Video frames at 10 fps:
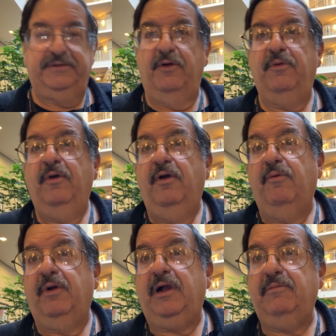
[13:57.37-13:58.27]
so
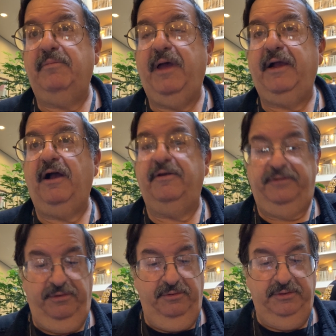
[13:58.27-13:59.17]
we're coming back on
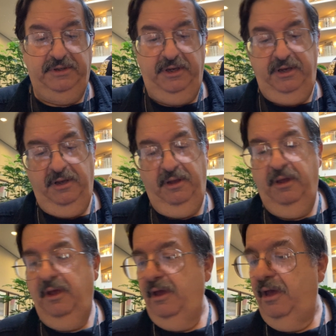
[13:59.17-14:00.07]
Tuesday
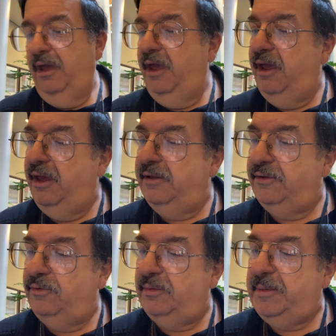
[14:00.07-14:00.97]
and
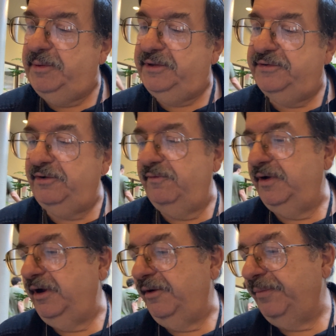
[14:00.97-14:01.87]
well, let me put this over
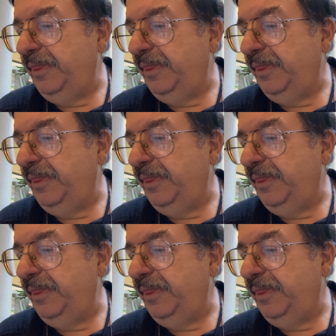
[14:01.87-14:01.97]
here.